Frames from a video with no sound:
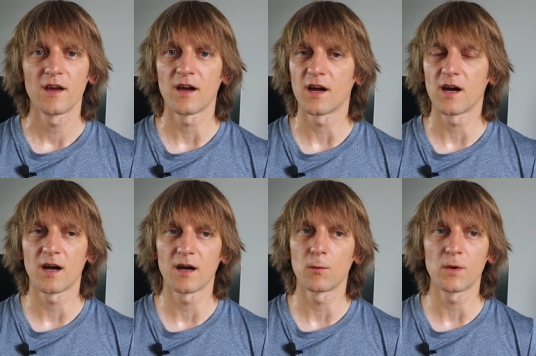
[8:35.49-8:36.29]

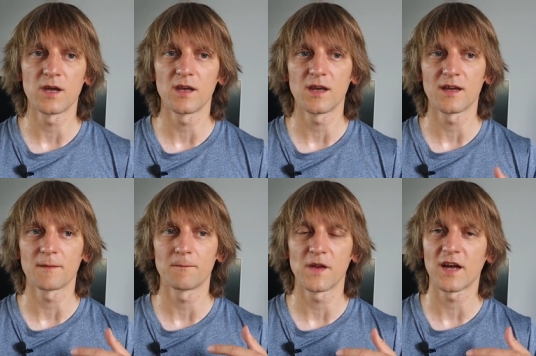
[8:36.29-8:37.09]
uh, we
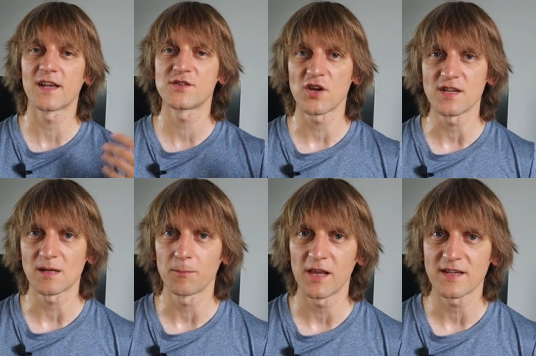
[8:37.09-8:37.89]
um, exchange
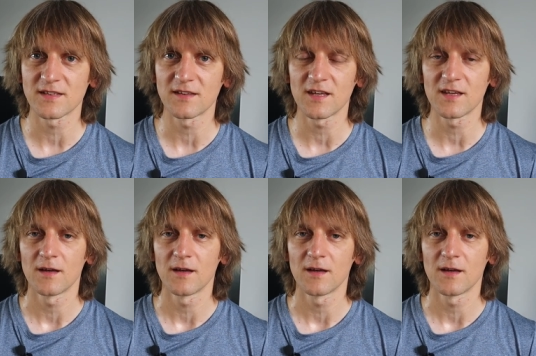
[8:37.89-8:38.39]
some pleasant